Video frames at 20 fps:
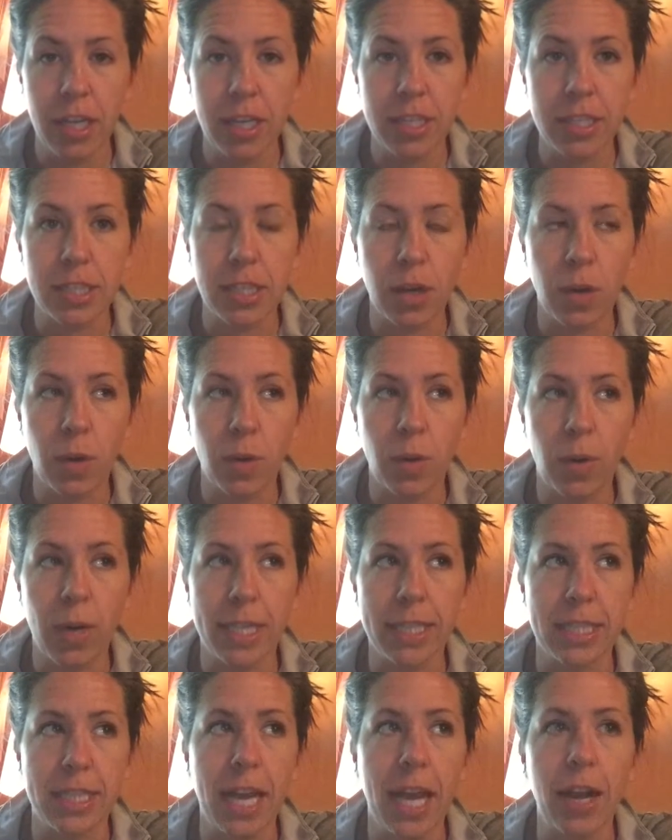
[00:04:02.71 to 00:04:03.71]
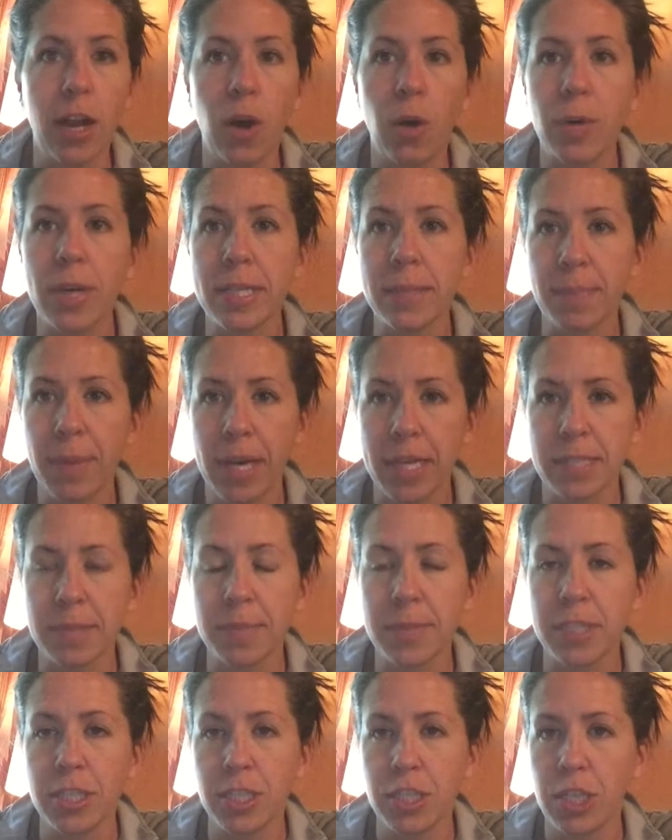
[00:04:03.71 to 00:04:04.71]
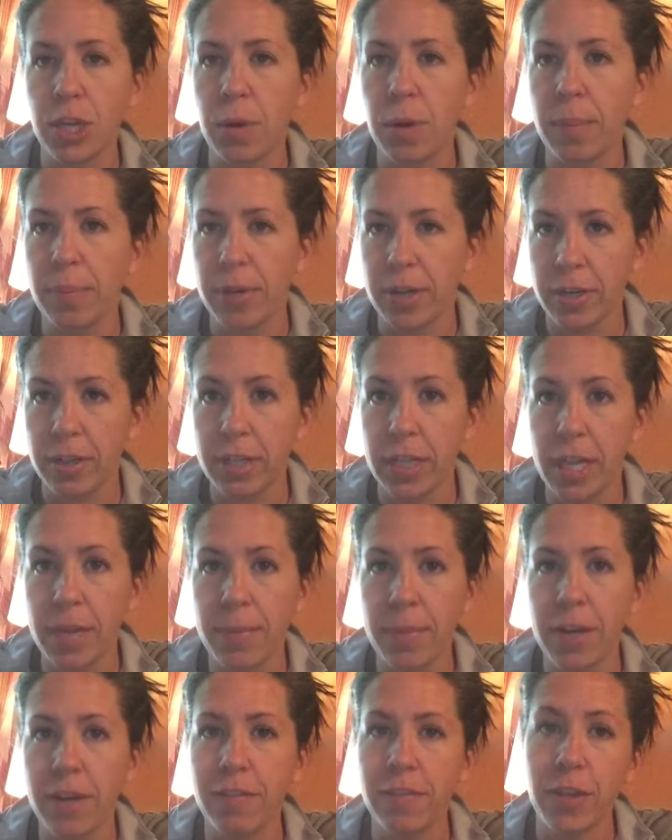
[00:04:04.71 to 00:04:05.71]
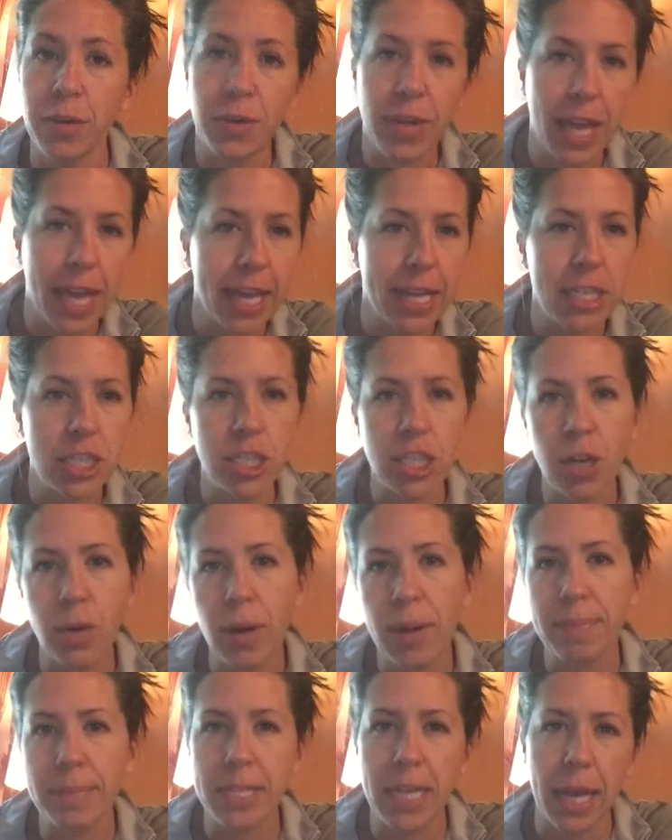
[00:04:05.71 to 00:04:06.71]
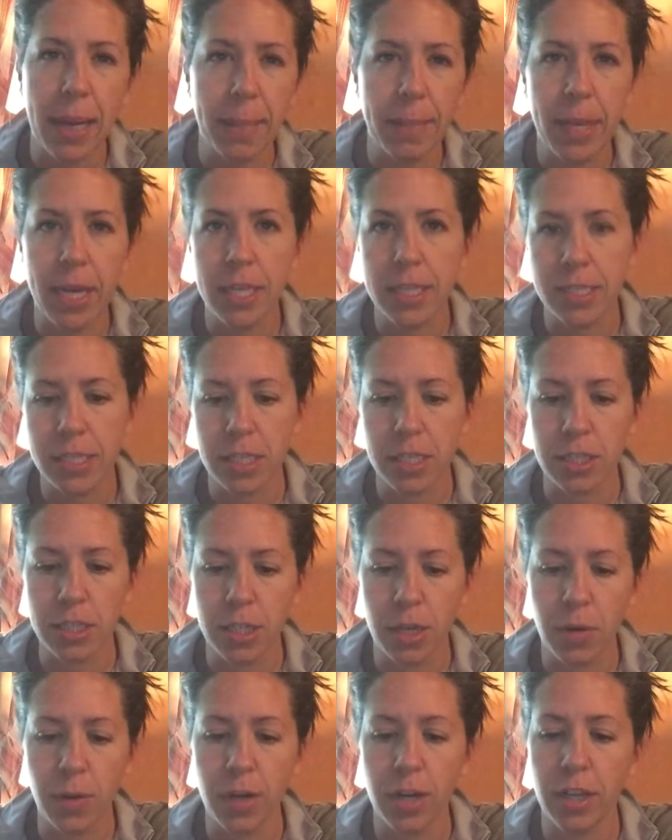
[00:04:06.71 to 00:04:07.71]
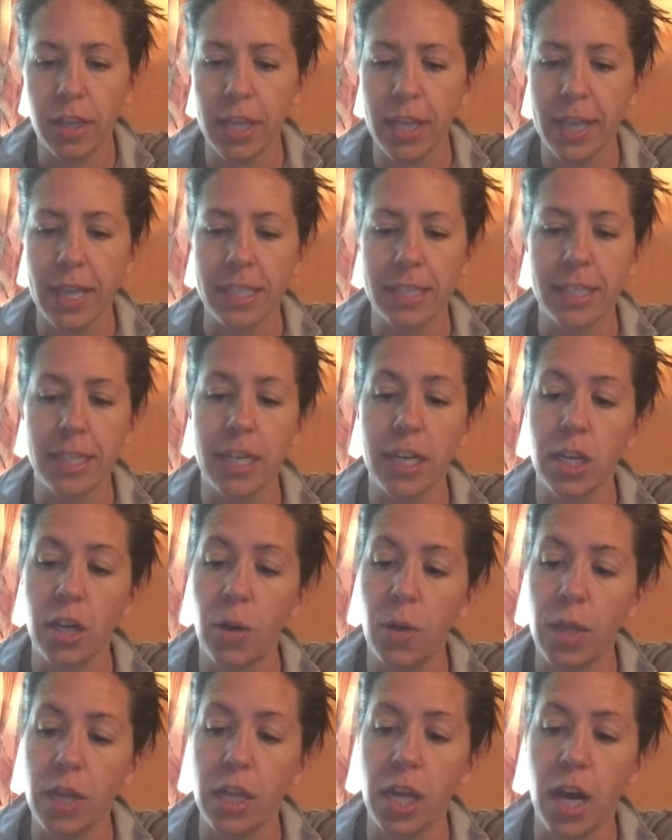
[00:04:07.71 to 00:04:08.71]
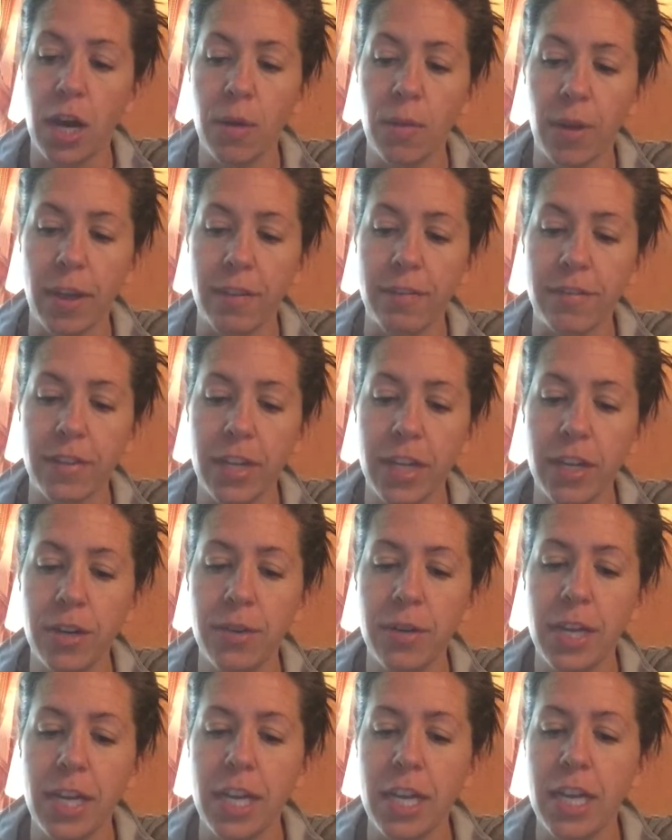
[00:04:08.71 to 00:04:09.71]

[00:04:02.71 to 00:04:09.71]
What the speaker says: So it's not always possible to show up early, but if you can show up 10 minutes or so early, that's going to go a long way for you.